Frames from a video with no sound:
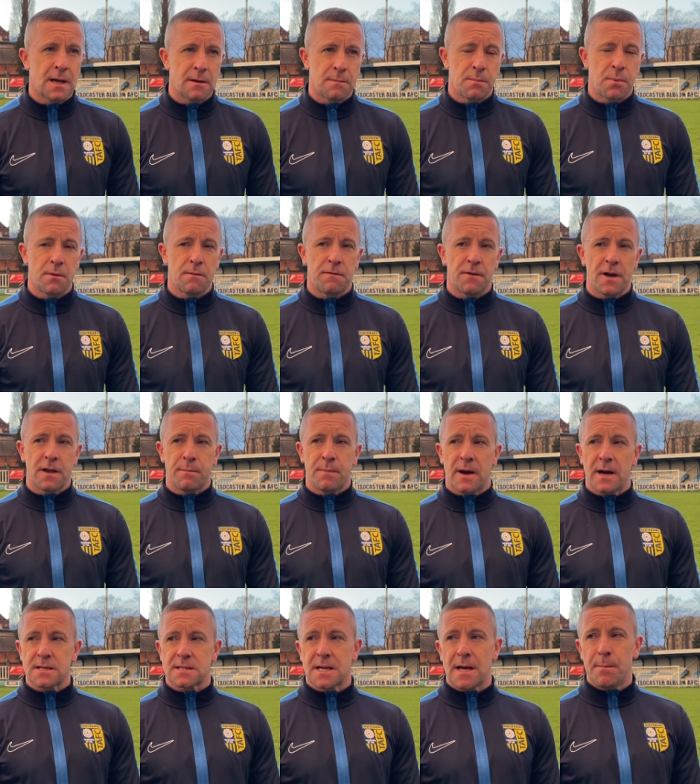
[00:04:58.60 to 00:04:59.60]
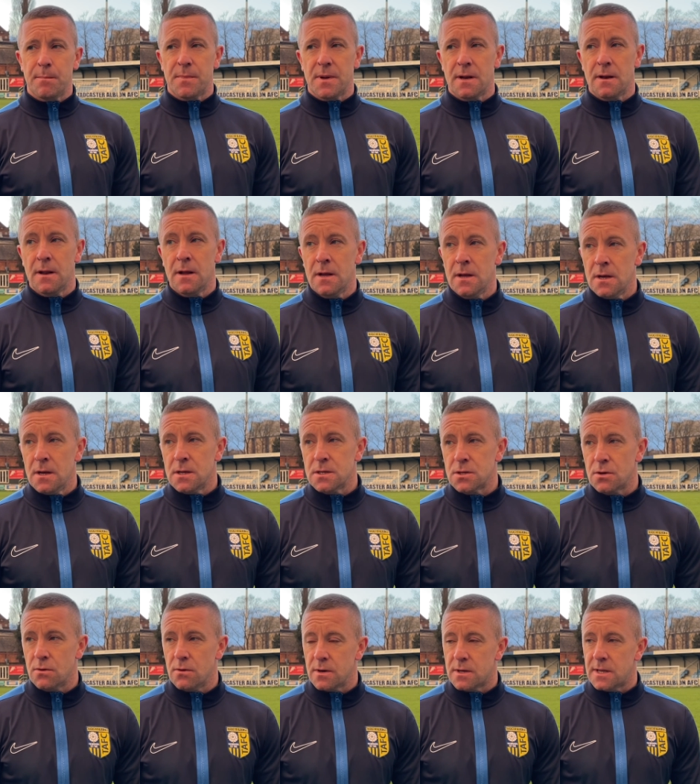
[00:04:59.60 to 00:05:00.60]
put 5 past Campion,
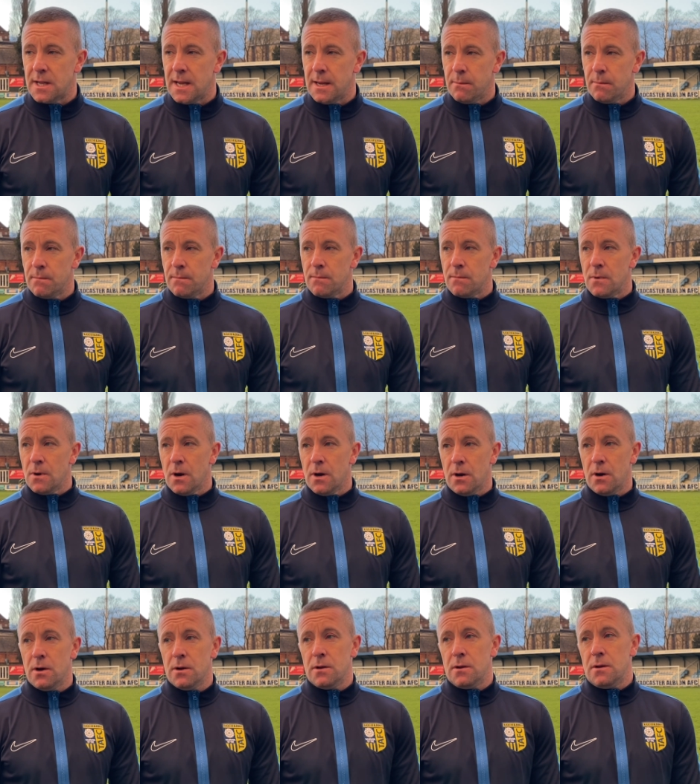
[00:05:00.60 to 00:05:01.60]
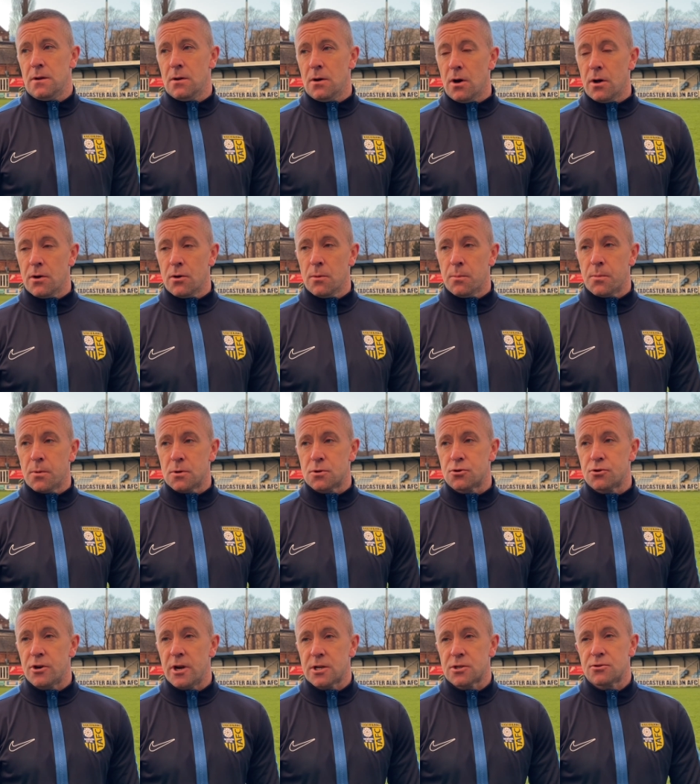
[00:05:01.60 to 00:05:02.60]
so they're a team on an upward
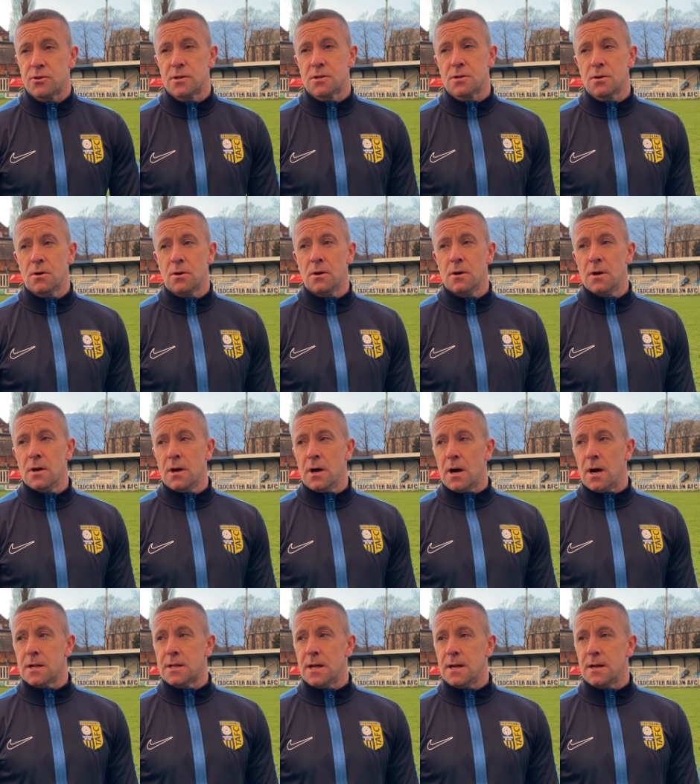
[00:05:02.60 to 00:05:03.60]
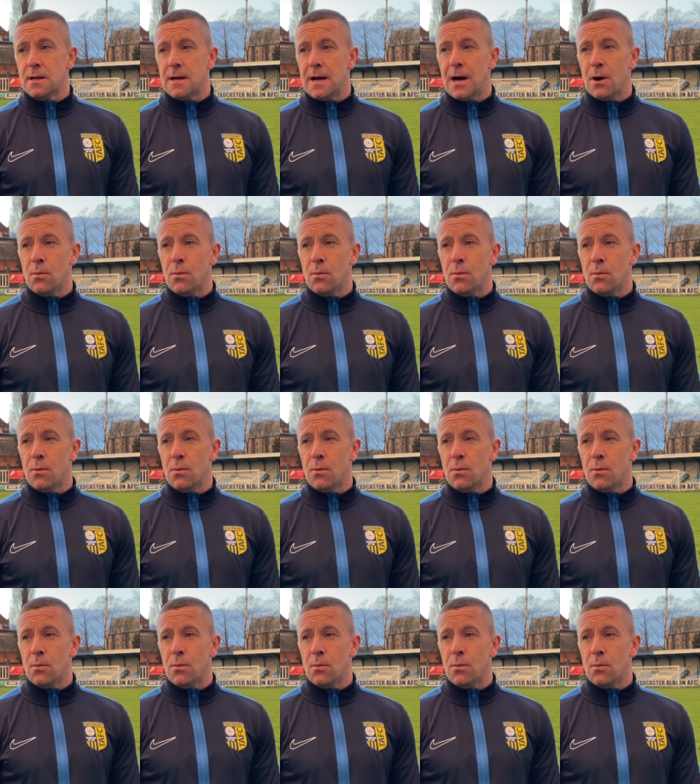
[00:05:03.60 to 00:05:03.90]
trajectory. So I think how